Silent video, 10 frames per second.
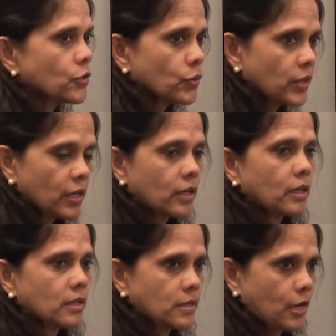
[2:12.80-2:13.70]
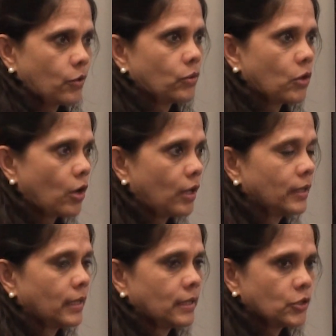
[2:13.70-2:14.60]
So they're now
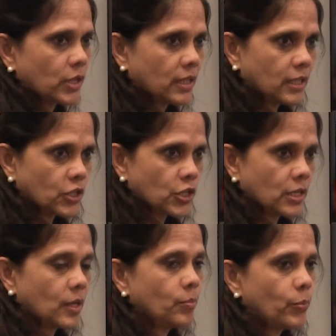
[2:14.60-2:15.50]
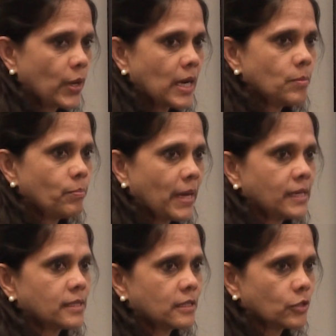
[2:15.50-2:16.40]
calling drug addiction a
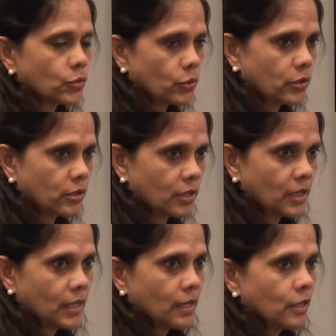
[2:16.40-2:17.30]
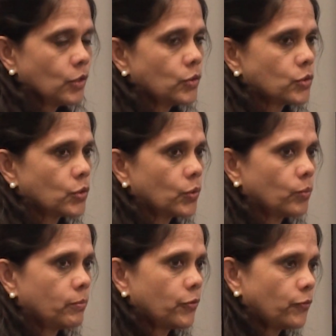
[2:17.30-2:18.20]
brain-based disorder. So
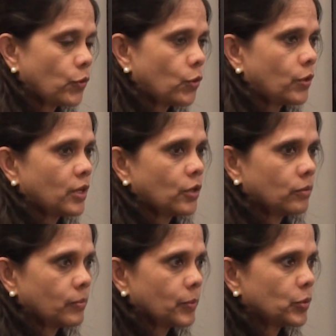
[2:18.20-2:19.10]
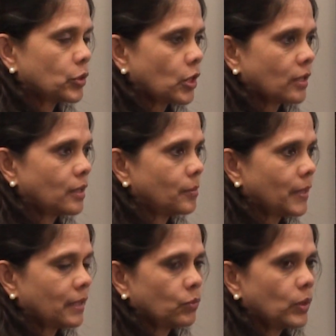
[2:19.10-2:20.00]
before, you know, people were talking
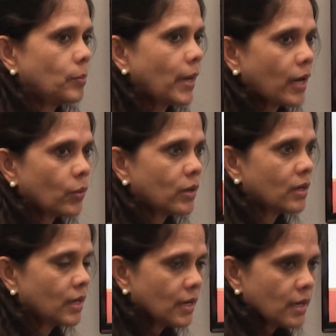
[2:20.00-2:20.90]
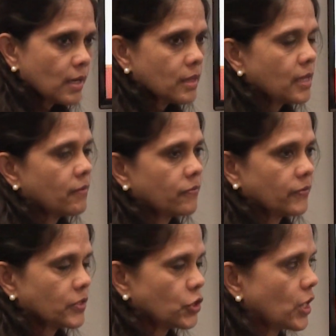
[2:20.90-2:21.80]
about willpower, they've
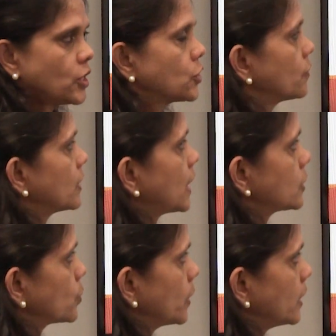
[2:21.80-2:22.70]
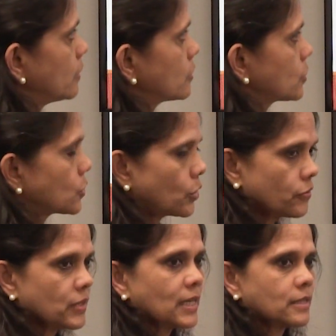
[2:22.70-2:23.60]
changed over the last 20 years to sort
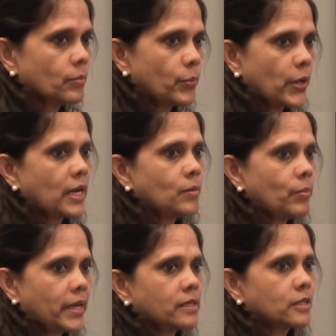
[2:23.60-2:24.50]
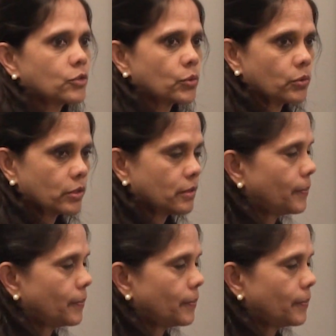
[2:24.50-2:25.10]
of say it's a brain-based disorder.